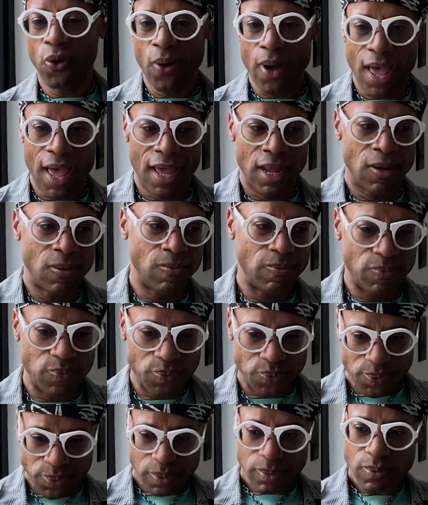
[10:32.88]
and
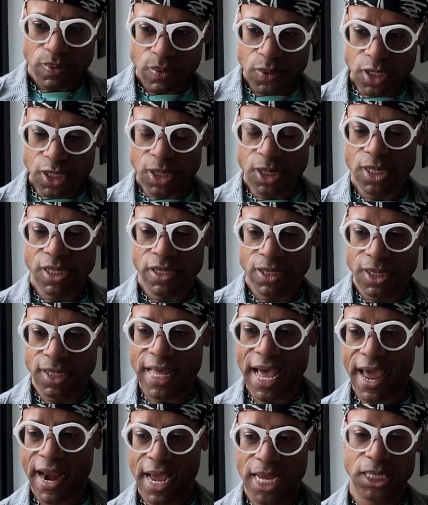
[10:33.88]
so there's
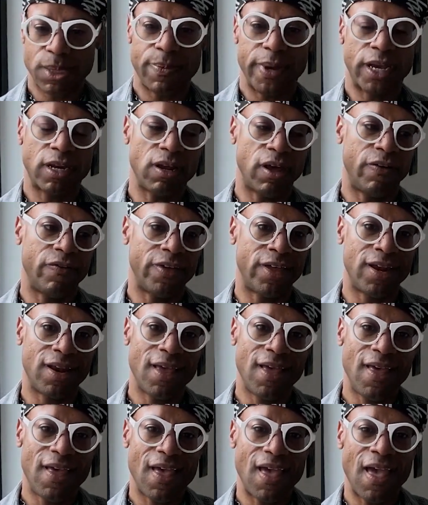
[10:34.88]
that aspect of it.
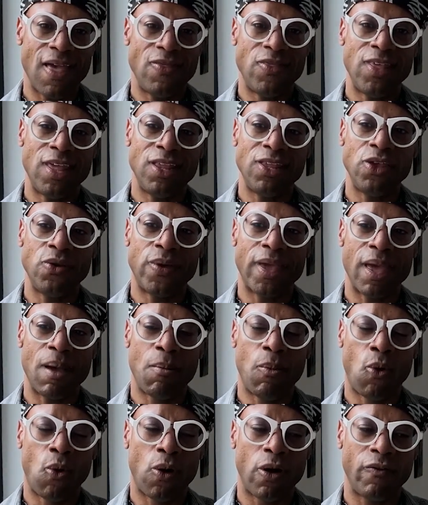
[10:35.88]
And then you get
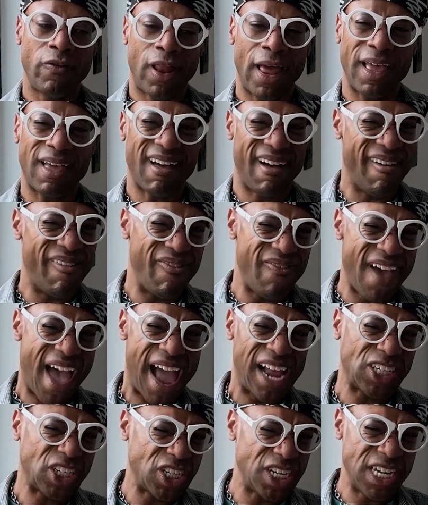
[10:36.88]
more of like a
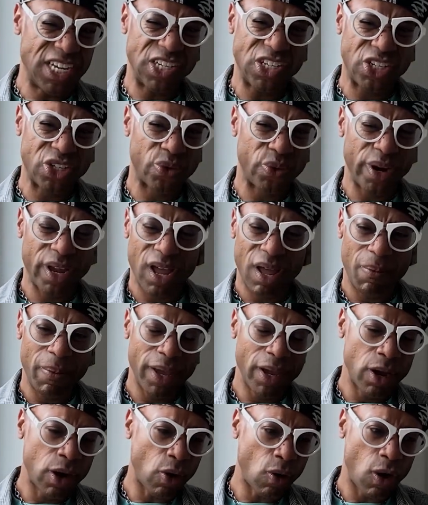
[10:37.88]
fashion history
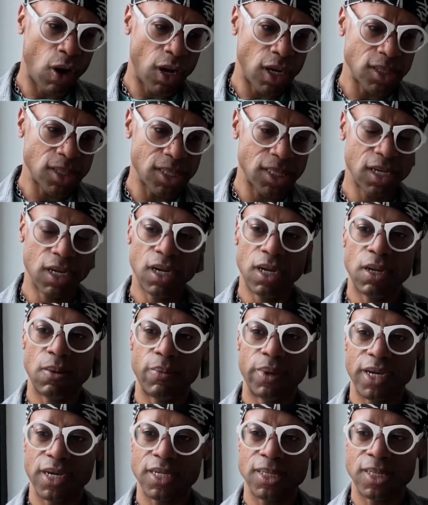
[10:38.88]
coming across,
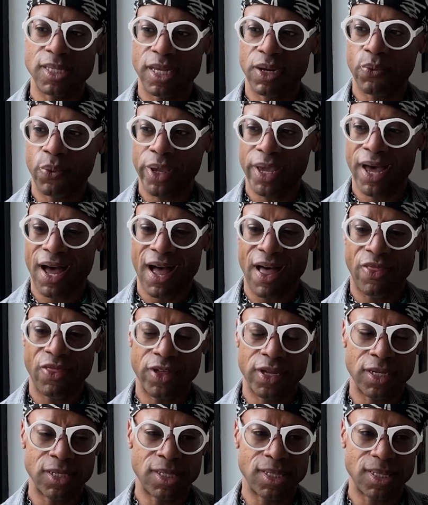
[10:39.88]
because then we got
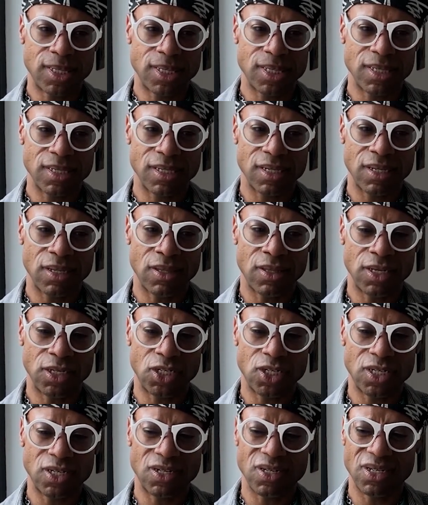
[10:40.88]
this
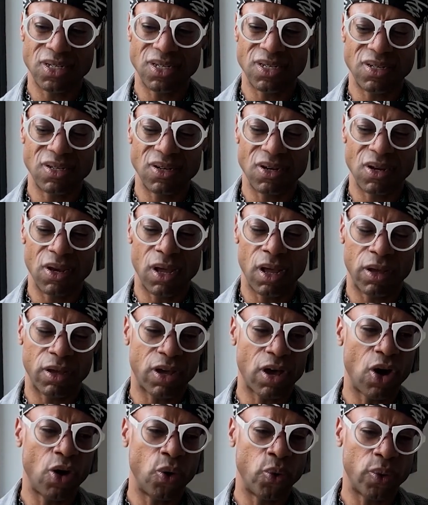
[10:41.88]

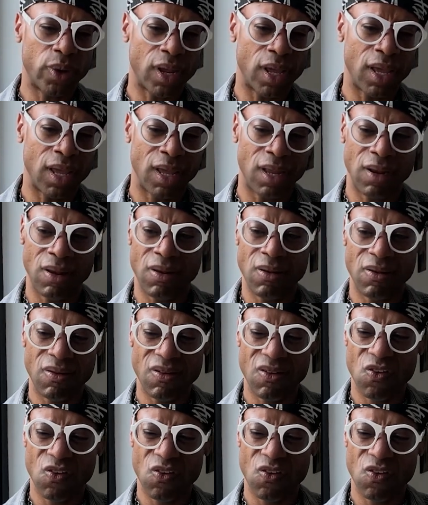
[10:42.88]
coat in,